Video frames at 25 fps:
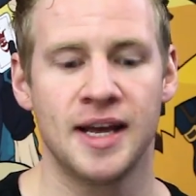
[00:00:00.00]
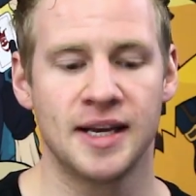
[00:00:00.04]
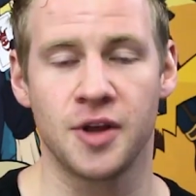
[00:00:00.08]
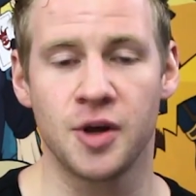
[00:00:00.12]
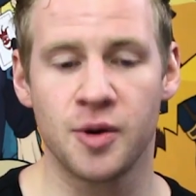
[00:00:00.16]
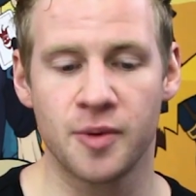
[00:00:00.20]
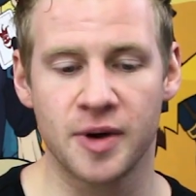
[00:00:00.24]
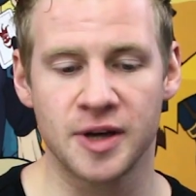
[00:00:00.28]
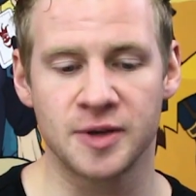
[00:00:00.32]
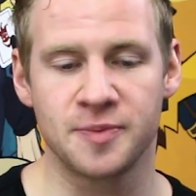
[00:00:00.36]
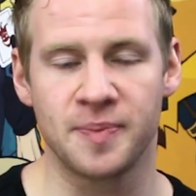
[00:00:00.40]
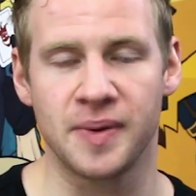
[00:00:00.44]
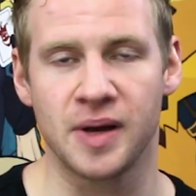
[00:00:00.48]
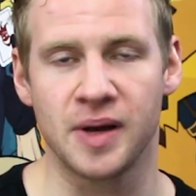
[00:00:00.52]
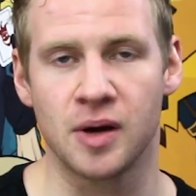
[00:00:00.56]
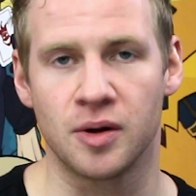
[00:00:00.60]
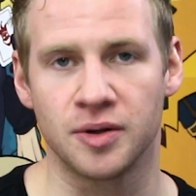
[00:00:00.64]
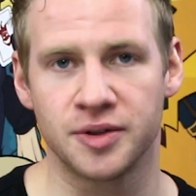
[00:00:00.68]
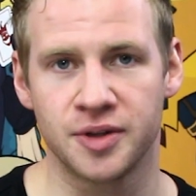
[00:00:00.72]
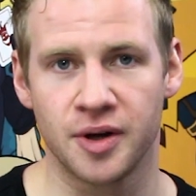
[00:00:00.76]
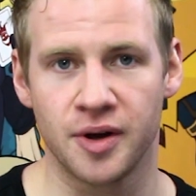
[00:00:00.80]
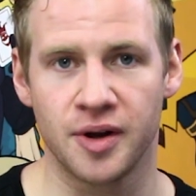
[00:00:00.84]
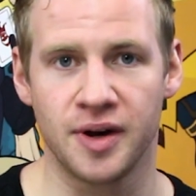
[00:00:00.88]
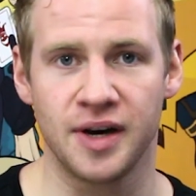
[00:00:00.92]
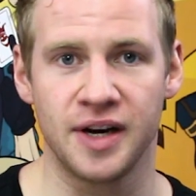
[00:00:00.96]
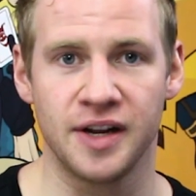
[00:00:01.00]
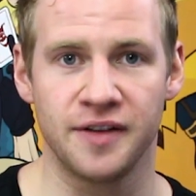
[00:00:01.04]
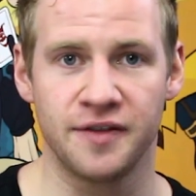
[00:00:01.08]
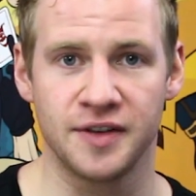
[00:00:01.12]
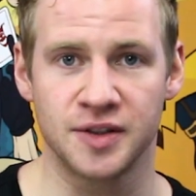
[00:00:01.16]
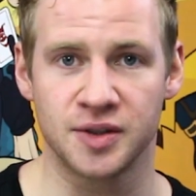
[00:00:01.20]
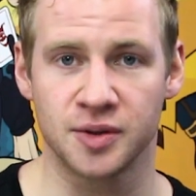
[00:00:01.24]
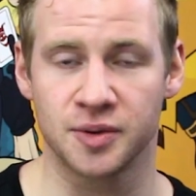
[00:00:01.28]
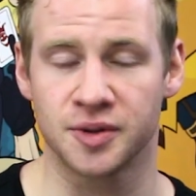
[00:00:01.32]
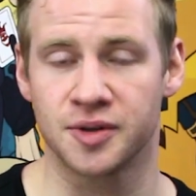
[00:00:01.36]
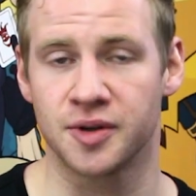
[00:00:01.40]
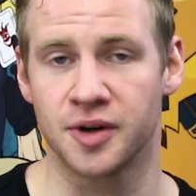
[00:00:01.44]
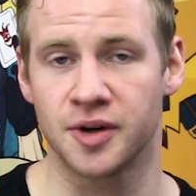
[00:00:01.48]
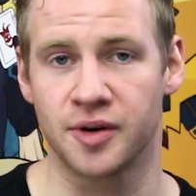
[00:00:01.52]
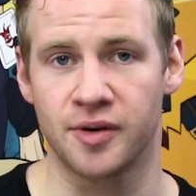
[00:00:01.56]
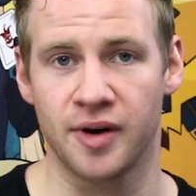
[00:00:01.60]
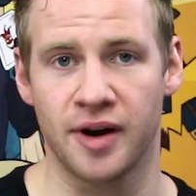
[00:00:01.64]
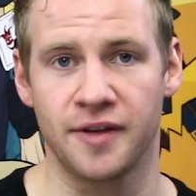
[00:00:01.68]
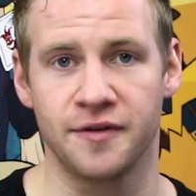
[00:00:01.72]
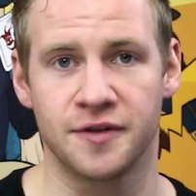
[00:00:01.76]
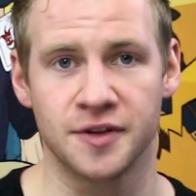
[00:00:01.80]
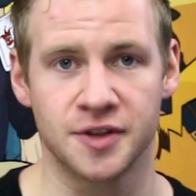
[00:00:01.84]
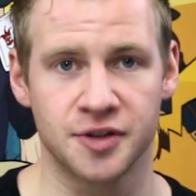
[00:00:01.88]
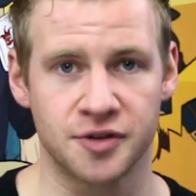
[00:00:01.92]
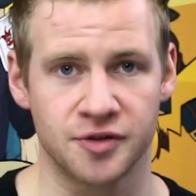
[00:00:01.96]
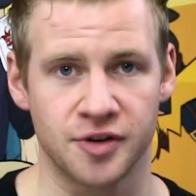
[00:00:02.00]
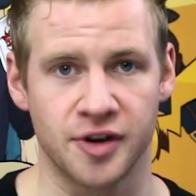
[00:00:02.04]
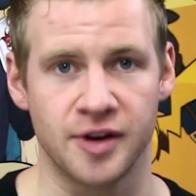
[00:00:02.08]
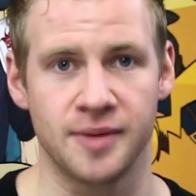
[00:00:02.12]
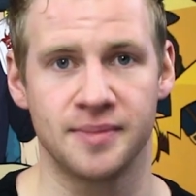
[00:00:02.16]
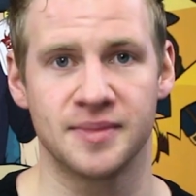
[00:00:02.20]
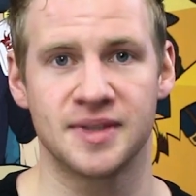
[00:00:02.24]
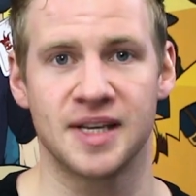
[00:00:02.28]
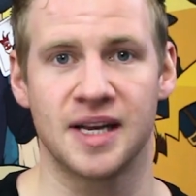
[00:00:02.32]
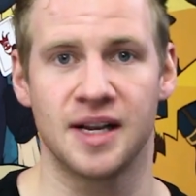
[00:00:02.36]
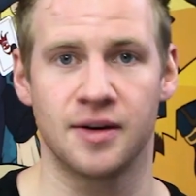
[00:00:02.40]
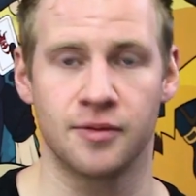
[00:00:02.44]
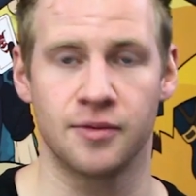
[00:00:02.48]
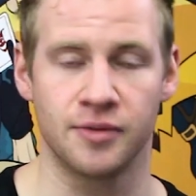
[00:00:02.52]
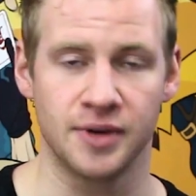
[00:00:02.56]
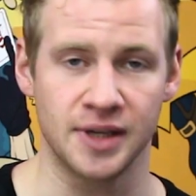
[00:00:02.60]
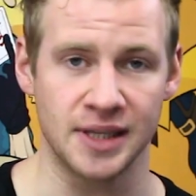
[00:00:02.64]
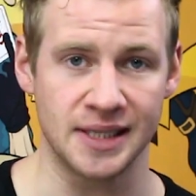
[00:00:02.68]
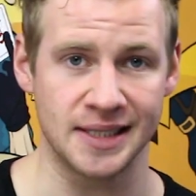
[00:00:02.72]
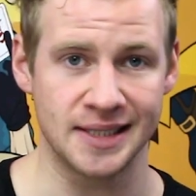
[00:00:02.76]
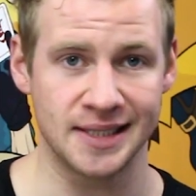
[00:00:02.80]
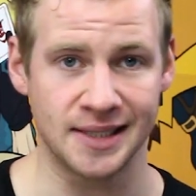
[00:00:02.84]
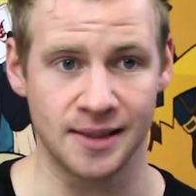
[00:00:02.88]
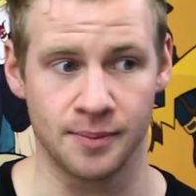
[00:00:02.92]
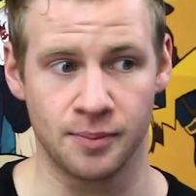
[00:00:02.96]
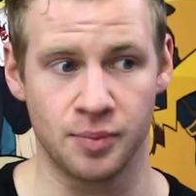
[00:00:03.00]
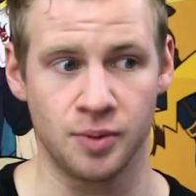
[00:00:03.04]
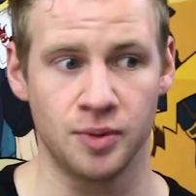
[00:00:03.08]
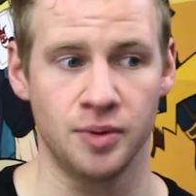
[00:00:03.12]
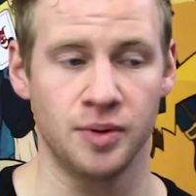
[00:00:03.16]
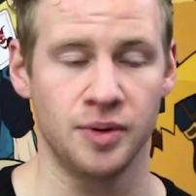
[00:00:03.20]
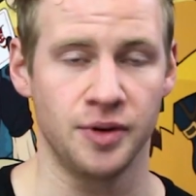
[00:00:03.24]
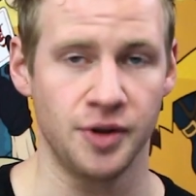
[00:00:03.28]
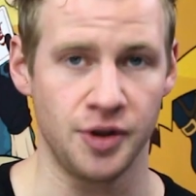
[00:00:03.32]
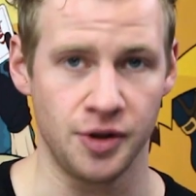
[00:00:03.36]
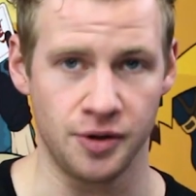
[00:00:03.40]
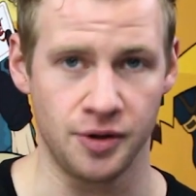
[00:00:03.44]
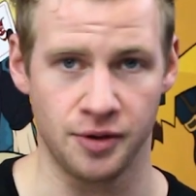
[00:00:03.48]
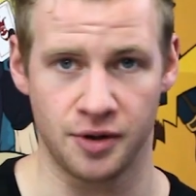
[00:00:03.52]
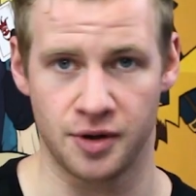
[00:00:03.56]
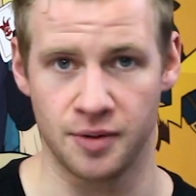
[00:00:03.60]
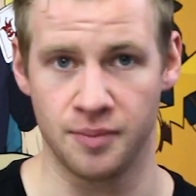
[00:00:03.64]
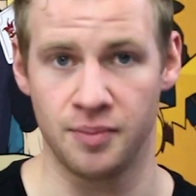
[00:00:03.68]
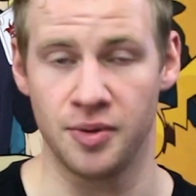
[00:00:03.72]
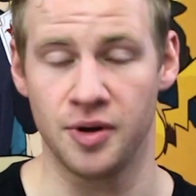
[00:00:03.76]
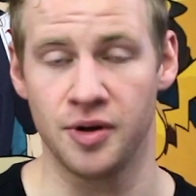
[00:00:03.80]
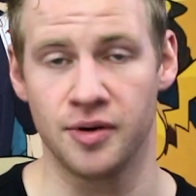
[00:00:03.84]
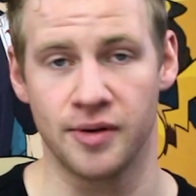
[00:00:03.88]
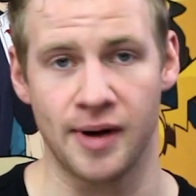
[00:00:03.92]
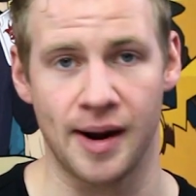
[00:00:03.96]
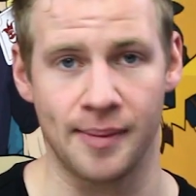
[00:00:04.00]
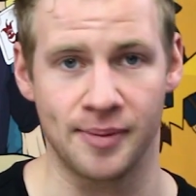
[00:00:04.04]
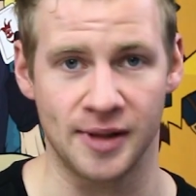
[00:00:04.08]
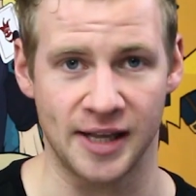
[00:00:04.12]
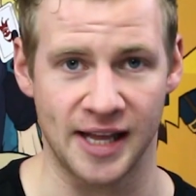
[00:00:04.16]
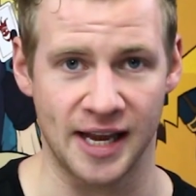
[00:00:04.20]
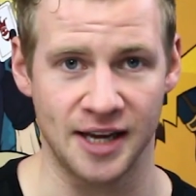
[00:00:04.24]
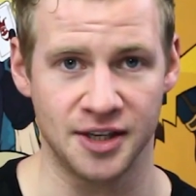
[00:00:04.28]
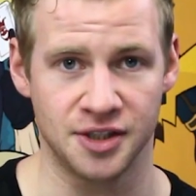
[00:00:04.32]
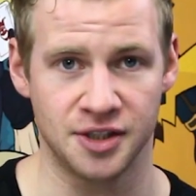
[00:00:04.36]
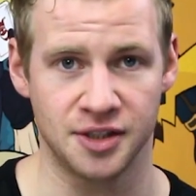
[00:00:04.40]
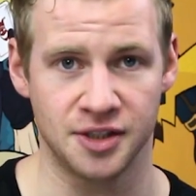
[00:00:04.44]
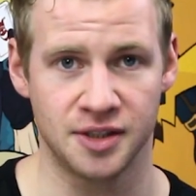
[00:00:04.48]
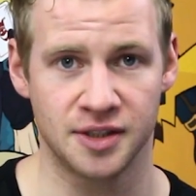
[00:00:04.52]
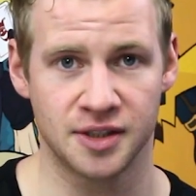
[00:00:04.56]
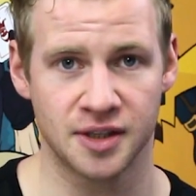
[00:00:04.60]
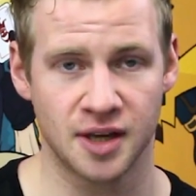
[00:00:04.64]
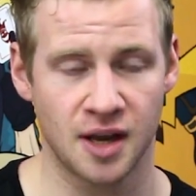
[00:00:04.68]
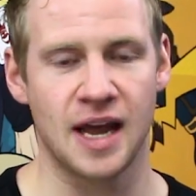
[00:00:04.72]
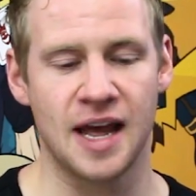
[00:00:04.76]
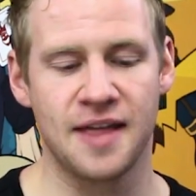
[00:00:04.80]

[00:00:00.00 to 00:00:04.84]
The USB alternative is also great for streams and really simple computer applications.